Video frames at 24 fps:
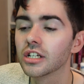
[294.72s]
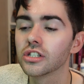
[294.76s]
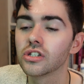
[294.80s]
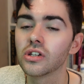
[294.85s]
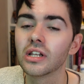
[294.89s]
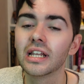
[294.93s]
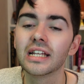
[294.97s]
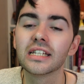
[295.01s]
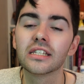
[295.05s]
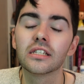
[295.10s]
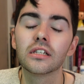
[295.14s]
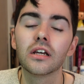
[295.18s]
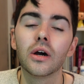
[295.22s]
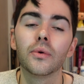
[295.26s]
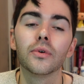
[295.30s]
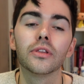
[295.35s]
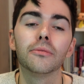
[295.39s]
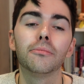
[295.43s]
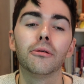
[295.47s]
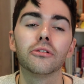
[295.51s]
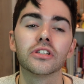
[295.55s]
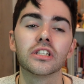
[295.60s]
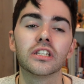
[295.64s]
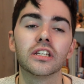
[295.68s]
So let's start with the
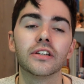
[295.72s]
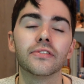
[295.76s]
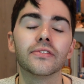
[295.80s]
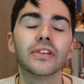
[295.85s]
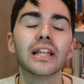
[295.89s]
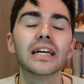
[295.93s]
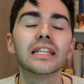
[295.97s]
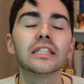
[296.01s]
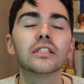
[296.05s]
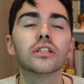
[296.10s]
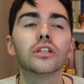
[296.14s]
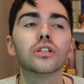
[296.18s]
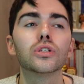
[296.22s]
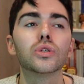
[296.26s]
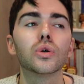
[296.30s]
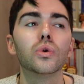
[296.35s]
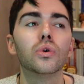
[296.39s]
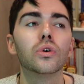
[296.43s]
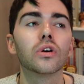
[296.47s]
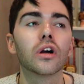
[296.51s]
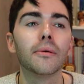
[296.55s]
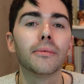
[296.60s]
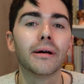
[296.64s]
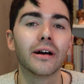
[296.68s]
positive. Let's
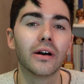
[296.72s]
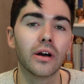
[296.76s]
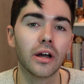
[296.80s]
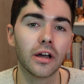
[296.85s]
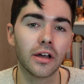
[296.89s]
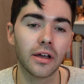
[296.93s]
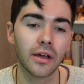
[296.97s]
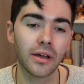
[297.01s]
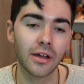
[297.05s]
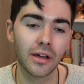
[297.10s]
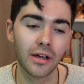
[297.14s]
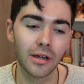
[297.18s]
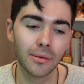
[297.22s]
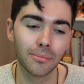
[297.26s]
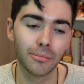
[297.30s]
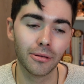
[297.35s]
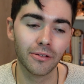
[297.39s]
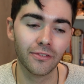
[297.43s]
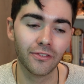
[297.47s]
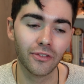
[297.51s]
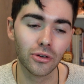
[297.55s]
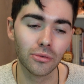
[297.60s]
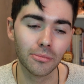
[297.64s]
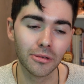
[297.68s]
talk about her
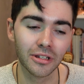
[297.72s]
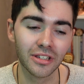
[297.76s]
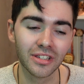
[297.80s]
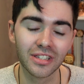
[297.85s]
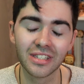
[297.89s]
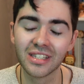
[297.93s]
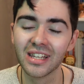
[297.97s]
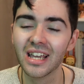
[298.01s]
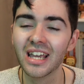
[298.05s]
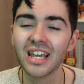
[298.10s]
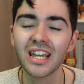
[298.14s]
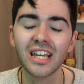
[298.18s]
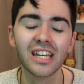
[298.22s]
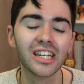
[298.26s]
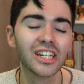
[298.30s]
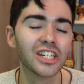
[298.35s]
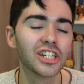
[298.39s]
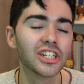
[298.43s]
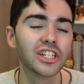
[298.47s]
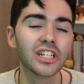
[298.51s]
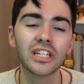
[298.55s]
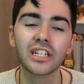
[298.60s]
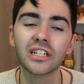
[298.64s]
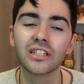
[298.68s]
performance.
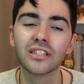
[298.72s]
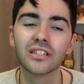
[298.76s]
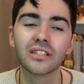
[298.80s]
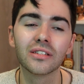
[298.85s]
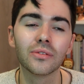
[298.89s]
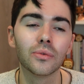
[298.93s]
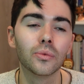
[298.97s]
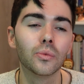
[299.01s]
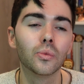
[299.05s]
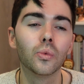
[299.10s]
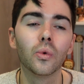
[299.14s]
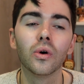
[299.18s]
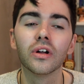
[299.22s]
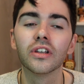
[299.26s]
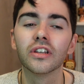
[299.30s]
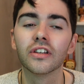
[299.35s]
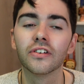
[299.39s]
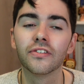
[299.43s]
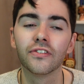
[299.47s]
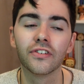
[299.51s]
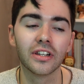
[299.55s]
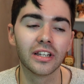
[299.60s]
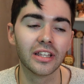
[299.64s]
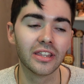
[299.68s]
She's
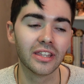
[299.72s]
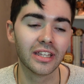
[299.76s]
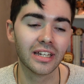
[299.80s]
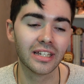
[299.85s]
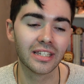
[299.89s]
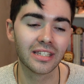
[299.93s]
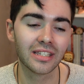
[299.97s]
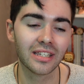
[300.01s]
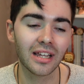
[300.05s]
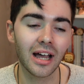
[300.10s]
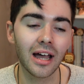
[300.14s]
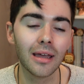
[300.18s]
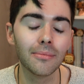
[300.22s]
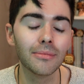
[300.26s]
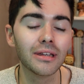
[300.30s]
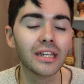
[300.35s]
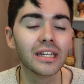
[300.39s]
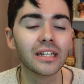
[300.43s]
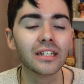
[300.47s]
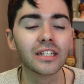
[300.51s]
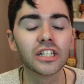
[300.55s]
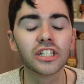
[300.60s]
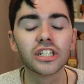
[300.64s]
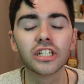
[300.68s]
wonderful in this. I
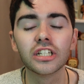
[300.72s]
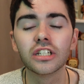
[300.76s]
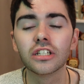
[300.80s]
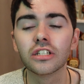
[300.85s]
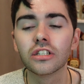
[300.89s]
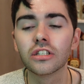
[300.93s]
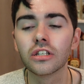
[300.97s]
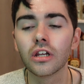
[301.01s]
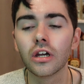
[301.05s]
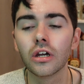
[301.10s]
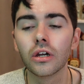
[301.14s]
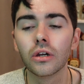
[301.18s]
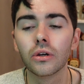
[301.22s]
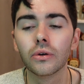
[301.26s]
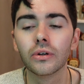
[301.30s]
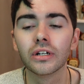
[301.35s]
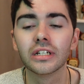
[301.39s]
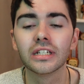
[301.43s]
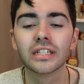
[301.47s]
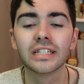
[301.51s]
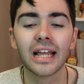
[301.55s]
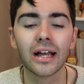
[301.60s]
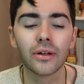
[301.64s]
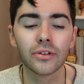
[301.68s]
mean, she's
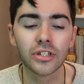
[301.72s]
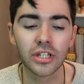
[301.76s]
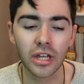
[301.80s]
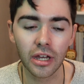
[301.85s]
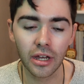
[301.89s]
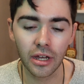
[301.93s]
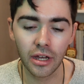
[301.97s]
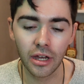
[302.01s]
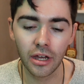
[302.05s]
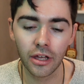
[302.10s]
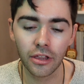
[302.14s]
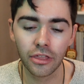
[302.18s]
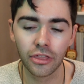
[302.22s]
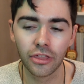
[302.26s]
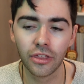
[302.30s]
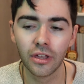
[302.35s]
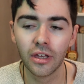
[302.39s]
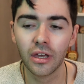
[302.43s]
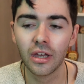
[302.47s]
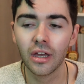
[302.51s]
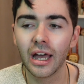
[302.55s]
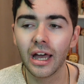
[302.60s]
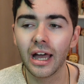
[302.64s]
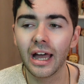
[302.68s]
so down to earth
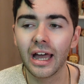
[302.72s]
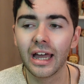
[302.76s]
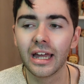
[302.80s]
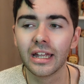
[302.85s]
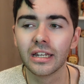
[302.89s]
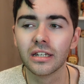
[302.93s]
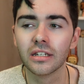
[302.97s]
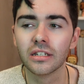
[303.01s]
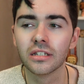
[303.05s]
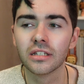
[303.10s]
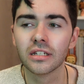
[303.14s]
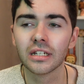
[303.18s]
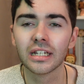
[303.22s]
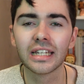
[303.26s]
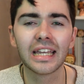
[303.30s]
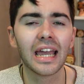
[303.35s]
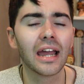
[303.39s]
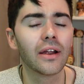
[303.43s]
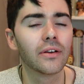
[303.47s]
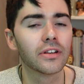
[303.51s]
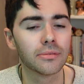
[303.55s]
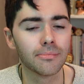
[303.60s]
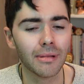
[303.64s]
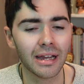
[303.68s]
and
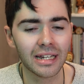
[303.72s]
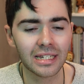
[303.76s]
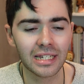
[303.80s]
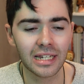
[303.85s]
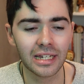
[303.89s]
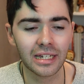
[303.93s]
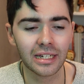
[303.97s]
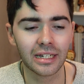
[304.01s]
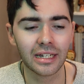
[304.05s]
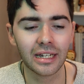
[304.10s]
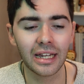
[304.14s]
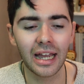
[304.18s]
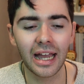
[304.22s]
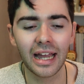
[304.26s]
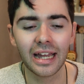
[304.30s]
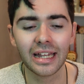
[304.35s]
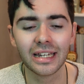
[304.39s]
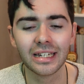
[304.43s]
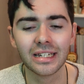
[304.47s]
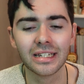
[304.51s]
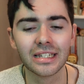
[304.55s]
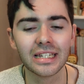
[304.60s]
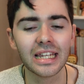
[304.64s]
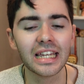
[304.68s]
charismatic
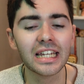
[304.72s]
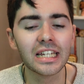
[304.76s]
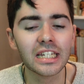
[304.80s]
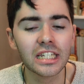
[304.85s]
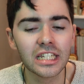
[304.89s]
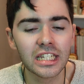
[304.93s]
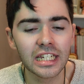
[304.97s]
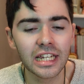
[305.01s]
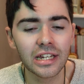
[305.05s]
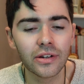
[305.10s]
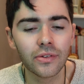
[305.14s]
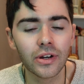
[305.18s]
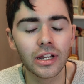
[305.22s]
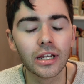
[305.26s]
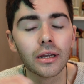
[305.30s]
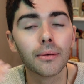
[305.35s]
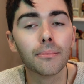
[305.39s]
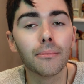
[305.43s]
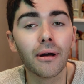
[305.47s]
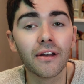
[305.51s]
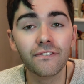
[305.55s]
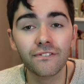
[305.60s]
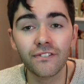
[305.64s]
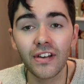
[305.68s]
and endearing.
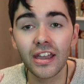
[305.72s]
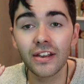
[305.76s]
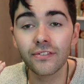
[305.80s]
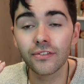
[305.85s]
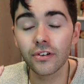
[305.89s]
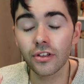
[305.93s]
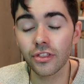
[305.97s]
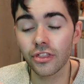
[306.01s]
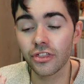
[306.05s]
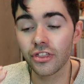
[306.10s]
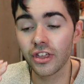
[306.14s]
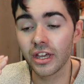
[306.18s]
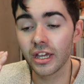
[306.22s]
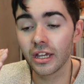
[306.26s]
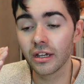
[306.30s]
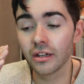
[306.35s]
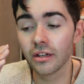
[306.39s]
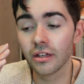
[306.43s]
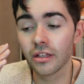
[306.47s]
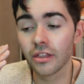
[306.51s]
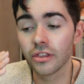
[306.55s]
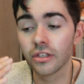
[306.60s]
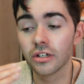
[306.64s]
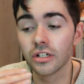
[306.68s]
My favourite
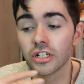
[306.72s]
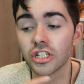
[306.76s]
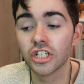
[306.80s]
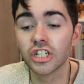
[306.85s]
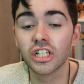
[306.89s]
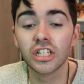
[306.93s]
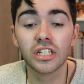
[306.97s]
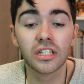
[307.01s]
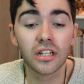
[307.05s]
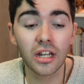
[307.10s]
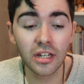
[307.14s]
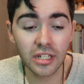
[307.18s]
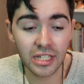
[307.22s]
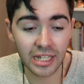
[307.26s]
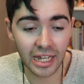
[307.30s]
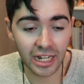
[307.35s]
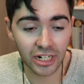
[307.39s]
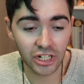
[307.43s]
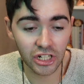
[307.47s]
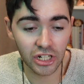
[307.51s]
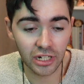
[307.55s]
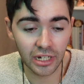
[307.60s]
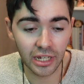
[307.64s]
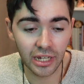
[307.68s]
thing that she does,
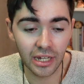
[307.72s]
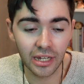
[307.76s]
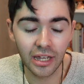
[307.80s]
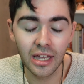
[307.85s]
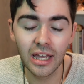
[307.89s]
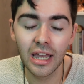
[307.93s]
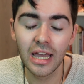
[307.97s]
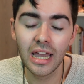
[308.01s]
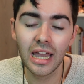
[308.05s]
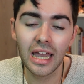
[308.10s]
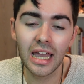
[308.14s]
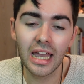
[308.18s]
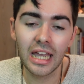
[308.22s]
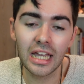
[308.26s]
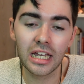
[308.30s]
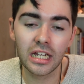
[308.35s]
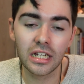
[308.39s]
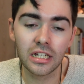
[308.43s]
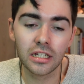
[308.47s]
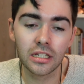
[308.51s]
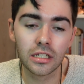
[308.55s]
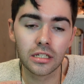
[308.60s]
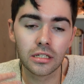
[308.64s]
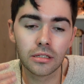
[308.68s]
actually,
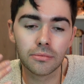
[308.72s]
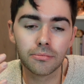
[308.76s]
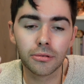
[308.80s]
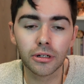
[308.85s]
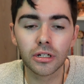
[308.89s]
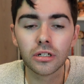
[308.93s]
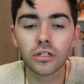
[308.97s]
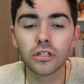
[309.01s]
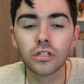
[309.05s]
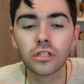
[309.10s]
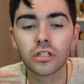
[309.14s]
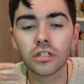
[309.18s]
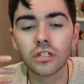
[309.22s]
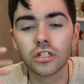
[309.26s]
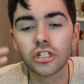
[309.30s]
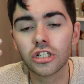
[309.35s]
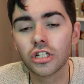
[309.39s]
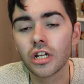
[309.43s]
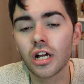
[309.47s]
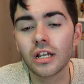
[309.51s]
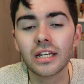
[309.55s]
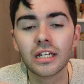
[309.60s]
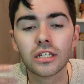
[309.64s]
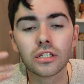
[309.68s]
is because
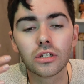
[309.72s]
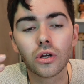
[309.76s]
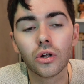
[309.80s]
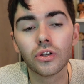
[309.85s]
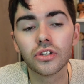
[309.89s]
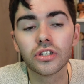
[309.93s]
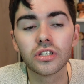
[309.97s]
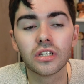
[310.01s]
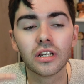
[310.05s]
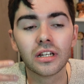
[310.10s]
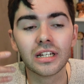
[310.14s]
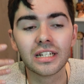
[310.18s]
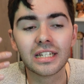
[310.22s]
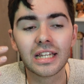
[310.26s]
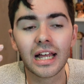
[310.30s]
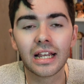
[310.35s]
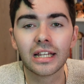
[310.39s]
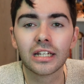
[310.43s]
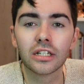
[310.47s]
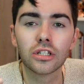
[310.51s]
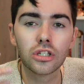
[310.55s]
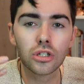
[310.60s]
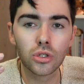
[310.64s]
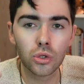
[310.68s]
Shirley is constantly
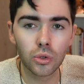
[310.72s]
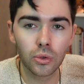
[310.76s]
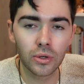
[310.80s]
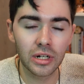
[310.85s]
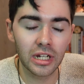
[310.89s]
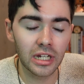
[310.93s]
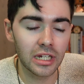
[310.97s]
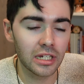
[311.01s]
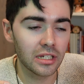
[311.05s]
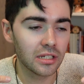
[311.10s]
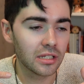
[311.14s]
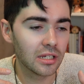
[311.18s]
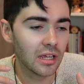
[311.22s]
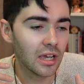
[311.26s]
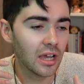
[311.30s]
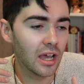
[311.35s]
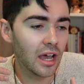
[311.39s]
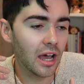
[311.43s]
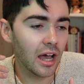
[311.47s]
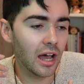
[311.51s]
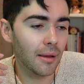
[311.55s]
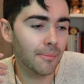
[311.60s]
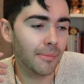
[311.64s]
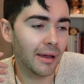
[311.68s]
telling stories
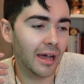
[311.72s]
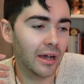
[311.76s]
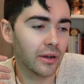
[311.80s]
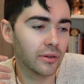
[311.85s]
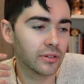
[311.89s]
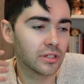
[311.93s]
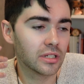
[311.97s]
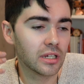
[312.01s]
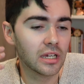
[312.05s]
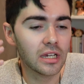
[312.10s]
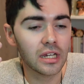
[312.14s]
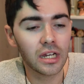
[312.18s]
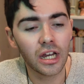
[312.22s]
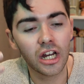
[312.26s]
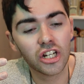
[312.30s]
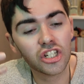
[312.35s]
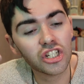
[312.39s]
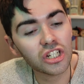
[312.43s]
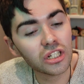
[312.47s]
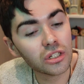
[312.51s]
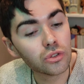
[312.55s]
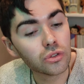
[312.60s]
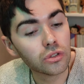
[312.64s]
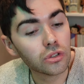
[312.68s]
about her
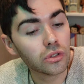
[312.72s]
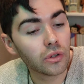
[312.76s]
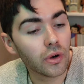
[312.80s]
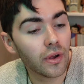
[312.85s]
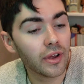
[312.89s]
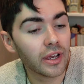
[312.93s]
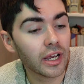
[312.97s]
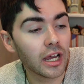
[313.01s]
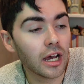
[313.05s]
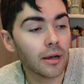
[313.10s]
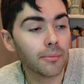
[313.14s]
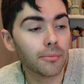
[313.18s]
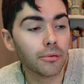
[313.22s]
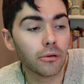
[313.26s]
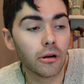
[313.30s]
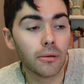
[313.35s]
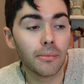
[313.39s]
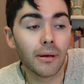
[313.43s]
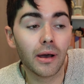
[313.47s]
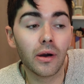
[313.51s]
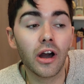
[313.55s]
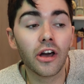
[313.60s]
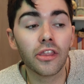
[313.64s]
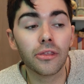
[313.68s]
children growing up or
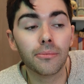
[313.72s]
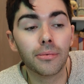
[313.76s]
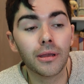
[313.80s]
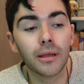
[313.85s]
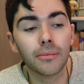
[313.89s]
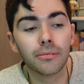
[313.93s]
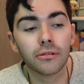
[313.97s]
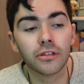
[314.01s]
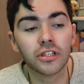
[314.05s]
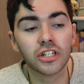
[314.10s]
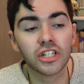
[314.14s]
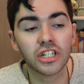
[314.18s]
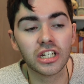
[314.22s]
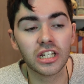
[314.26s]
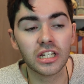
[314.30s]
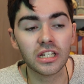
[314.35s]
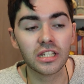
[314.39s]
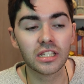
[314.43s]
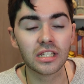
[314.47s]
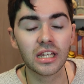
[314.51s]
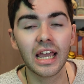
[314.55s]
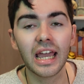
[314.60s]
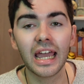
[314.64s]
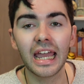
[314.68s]
about other people that
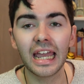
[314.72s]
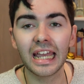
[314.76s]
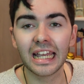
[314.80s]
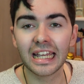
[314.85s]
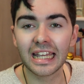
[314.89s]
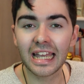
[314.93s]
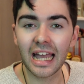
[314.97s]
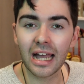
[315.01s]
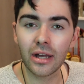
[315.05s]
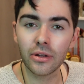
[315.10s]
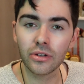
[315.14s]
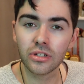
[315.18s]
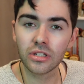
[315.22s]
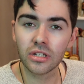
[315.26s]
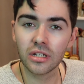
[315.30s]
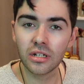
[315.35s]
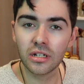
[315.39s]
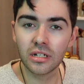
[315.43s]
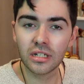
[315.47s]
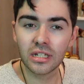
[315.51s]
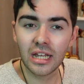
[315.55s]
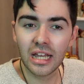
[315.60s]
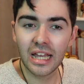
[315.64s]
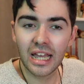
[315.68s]
she's
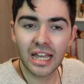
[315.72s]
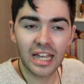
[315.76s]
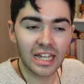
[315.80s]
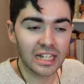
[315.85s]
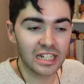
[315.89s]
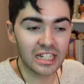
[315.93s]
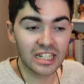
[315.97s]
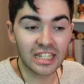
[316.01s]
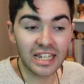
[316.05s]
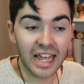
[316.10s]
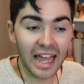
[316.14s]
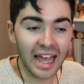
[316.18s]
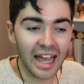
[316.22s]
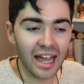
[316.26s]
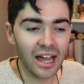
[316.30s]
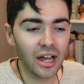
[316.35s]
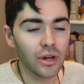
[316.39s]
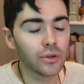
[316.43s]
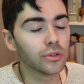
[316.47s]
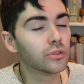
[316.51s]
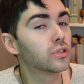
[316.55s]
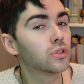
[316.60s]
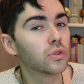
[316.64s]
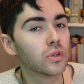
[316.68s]
encountered in
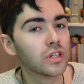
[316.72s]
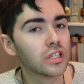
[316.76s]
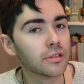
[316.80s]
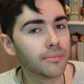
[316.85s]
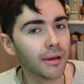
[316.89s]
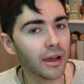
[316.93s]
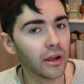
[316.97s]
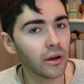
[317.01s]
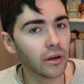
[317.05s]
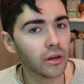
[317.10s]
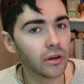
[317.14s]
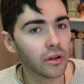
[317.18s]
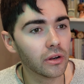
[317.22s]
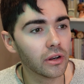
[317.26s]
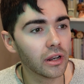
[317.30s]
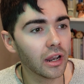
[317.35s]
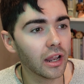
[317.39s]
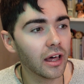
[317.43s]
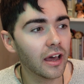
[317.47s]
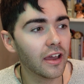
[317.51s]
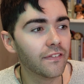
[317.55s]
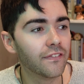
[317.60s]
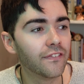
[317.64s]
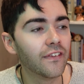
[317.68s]
town or stories about her own
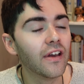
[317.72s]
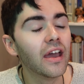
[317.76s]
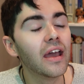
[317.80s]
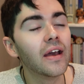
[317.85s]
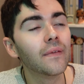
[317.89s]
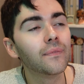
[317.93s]
life.